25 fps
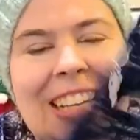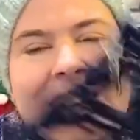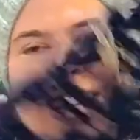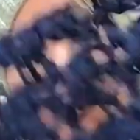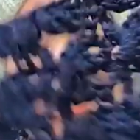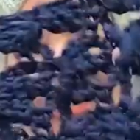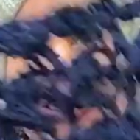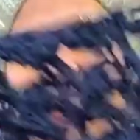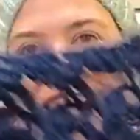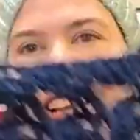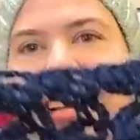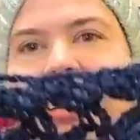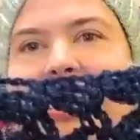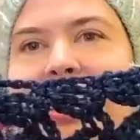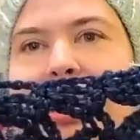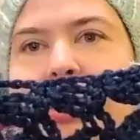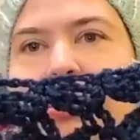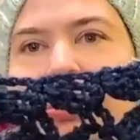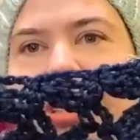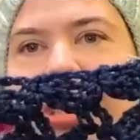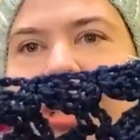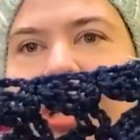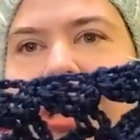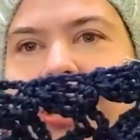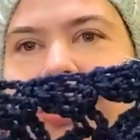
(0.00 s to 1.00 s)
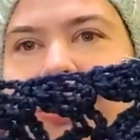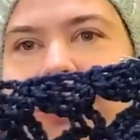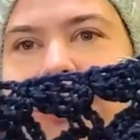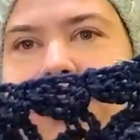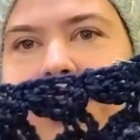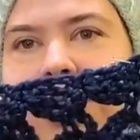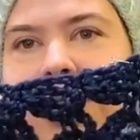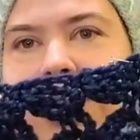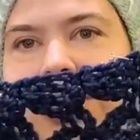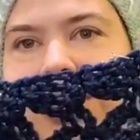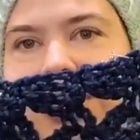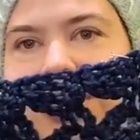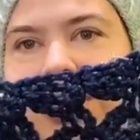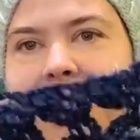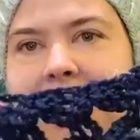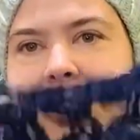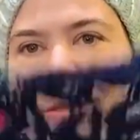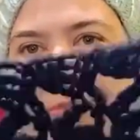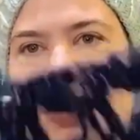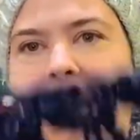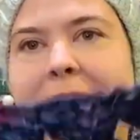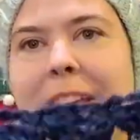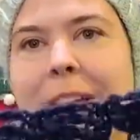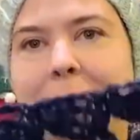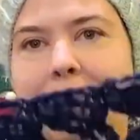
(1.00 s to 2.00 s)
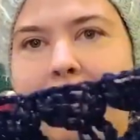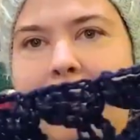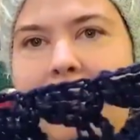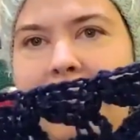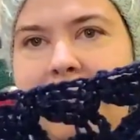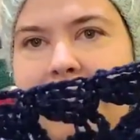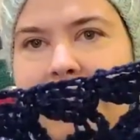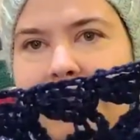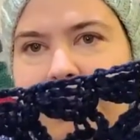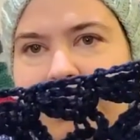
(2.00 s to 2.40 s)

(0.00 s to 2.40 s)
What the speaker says: So that's how much I had finished to begin with,